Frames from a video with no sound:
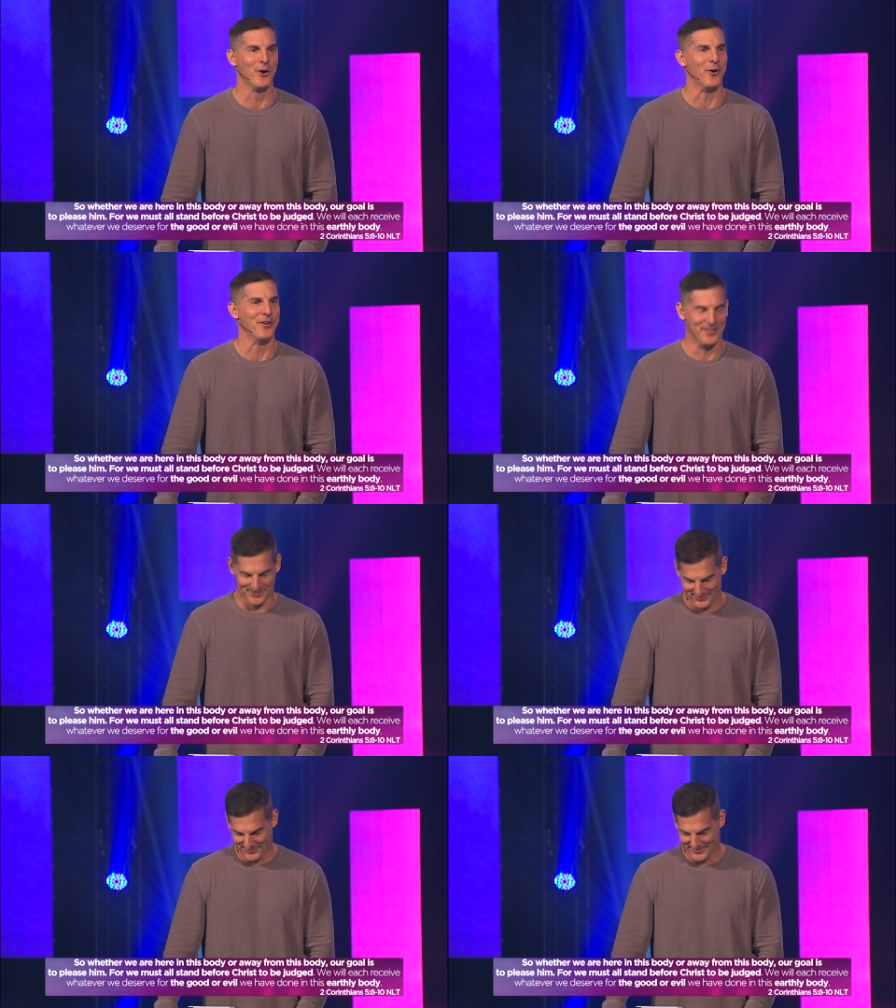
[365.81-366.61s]
goal?
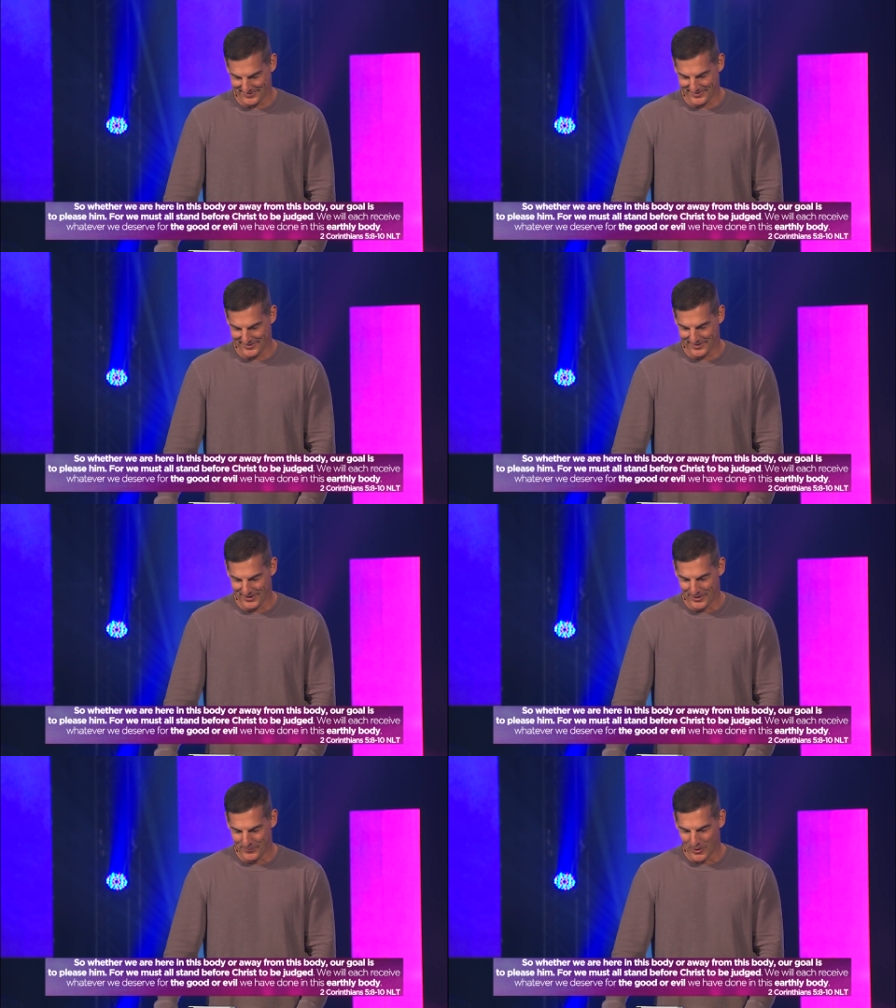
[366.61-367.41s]

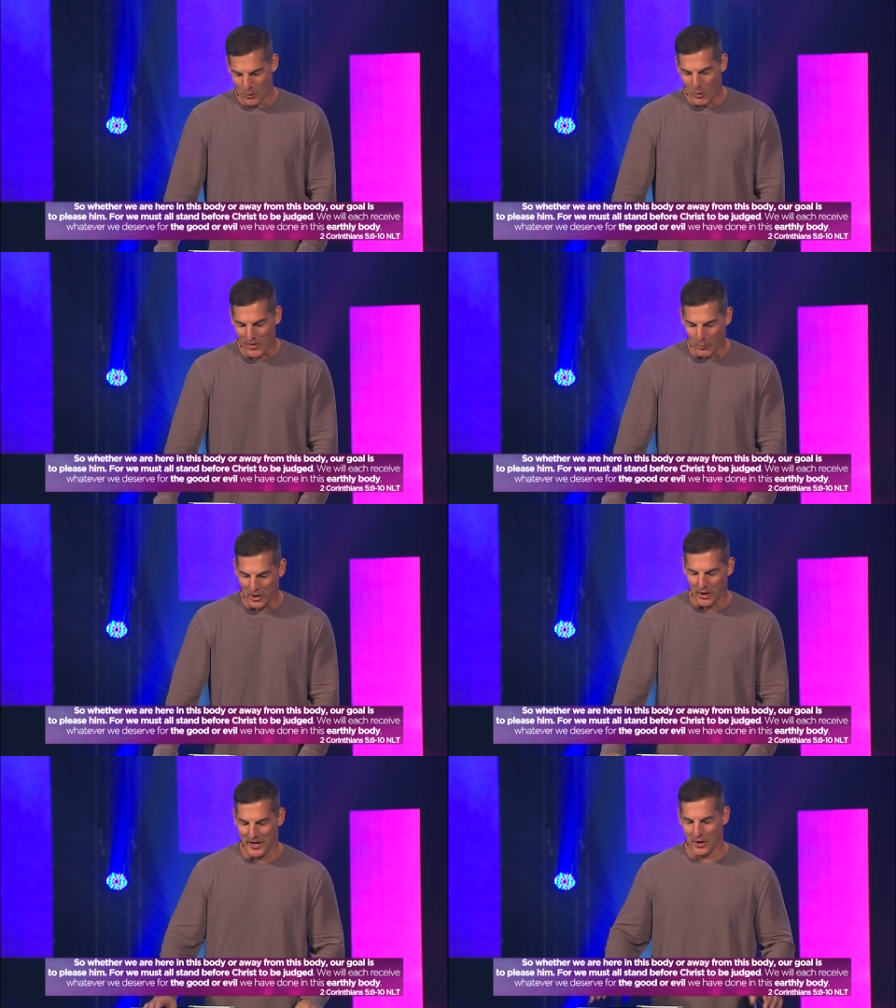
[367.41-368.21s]
Whether
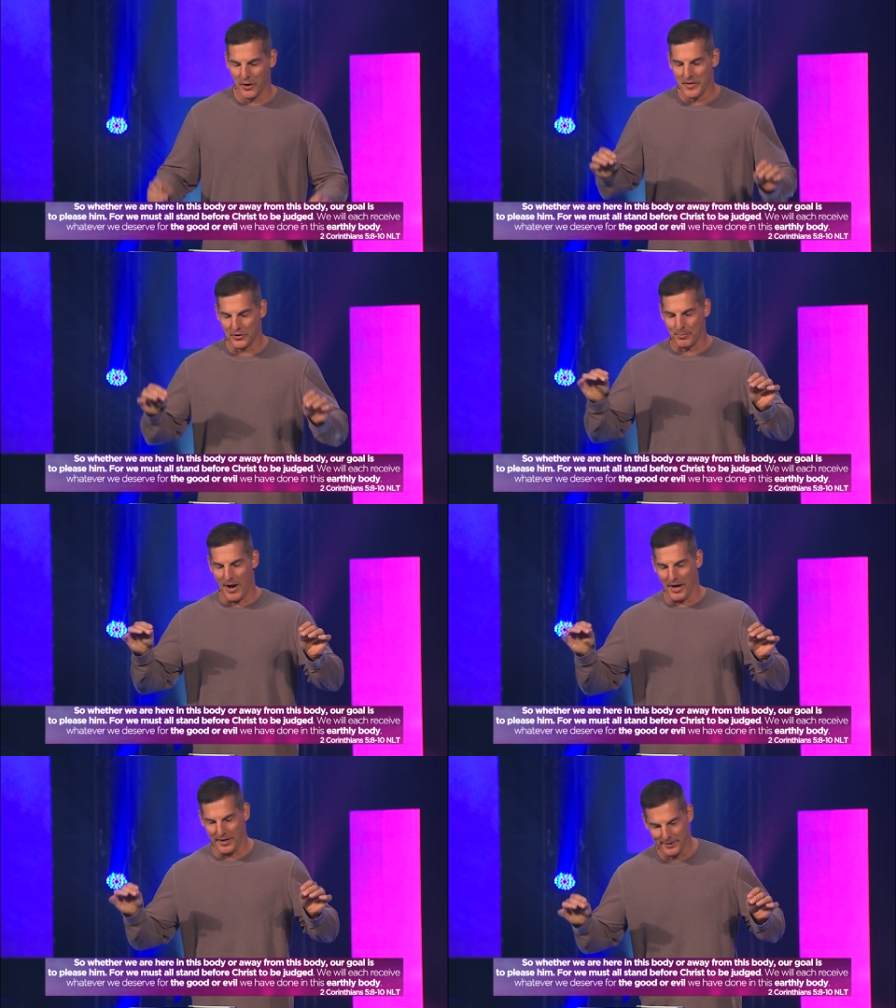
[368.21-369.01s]
we are here in this
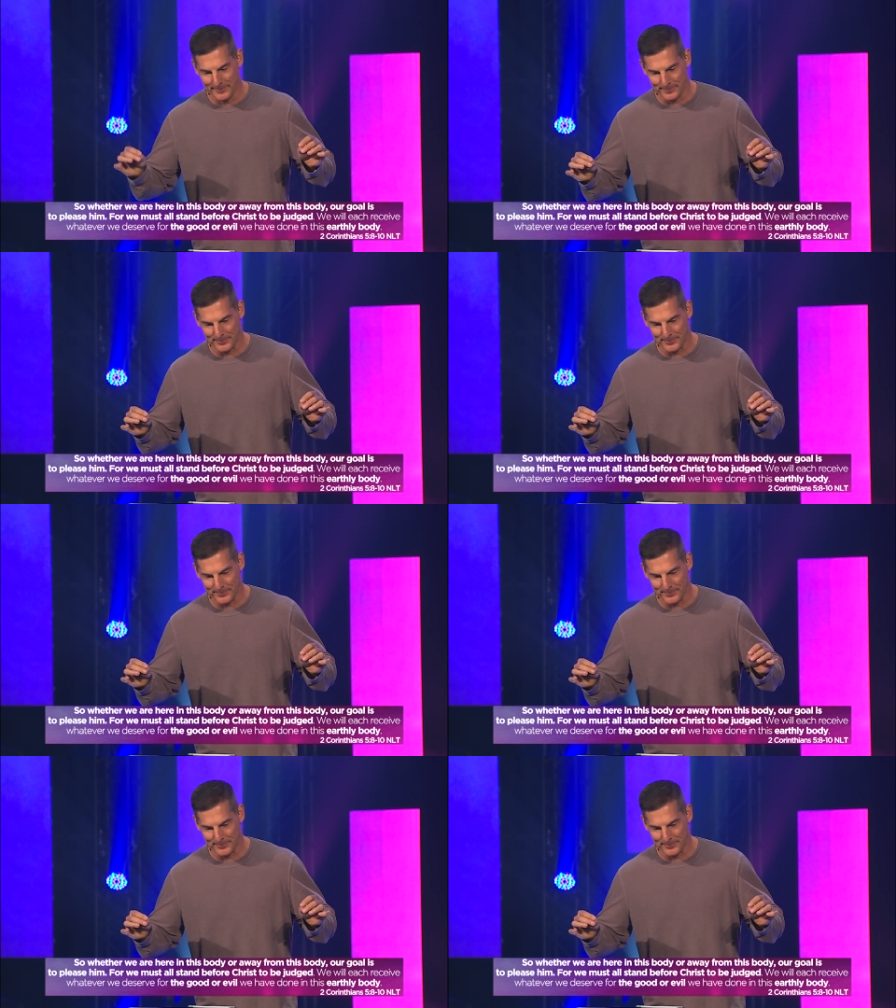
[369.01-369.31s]
body,